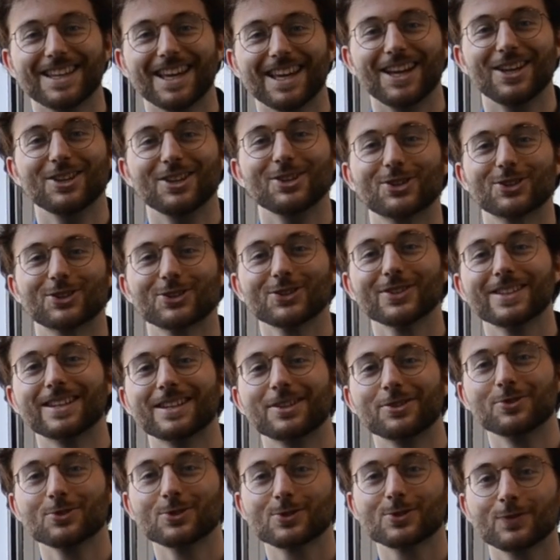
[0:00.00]
and show their
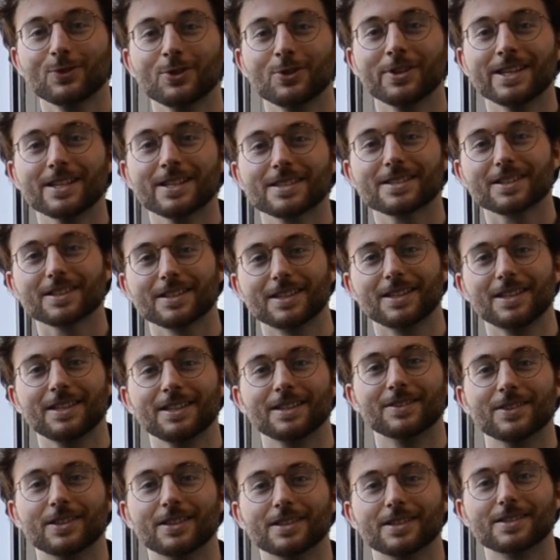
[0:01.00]
usefulness
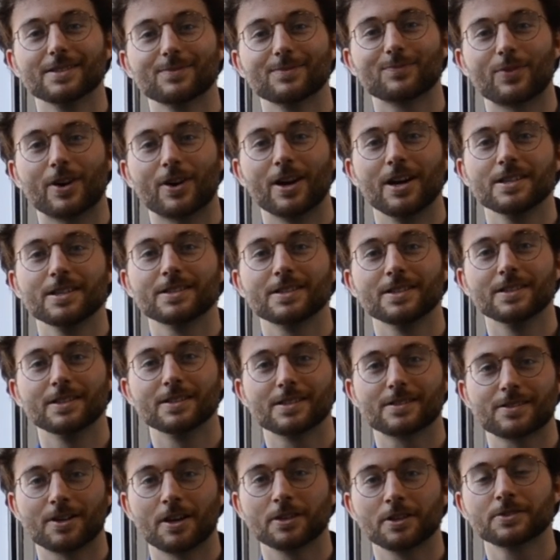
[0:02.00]
in pricing
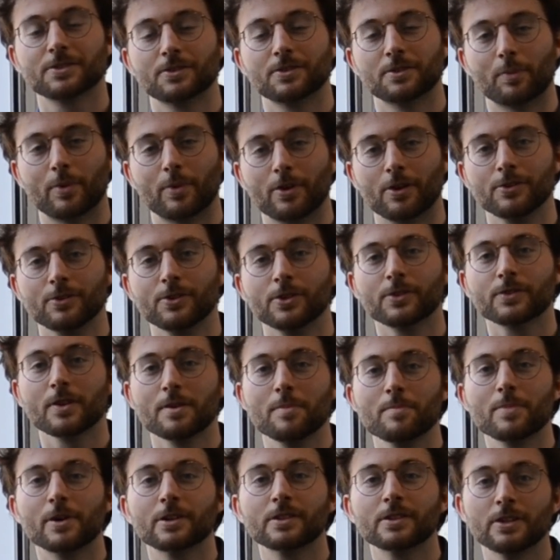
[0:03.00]
structured products, in
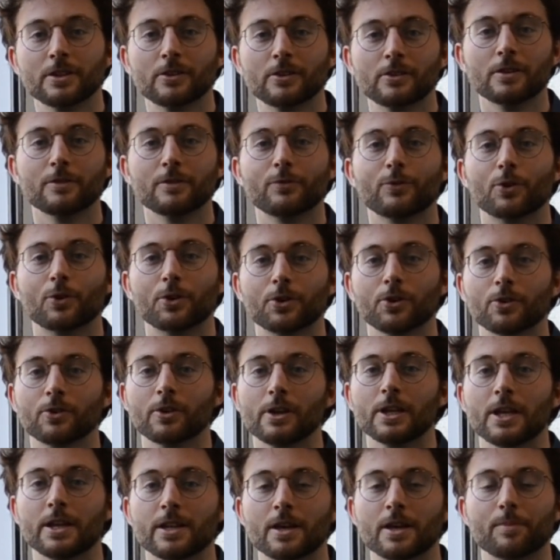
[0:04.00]
particular for
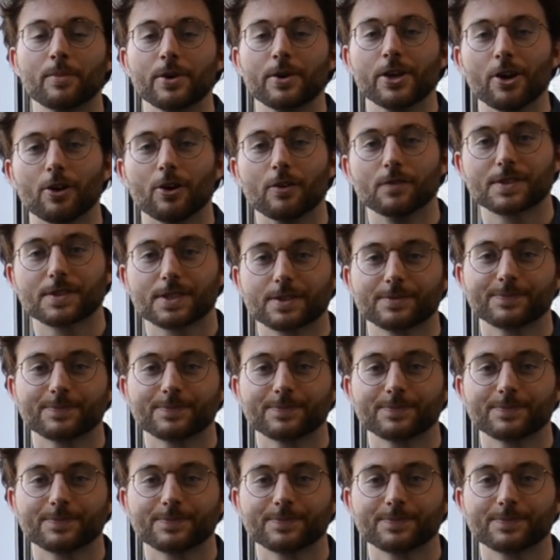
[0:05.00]
nonlinear payoffs.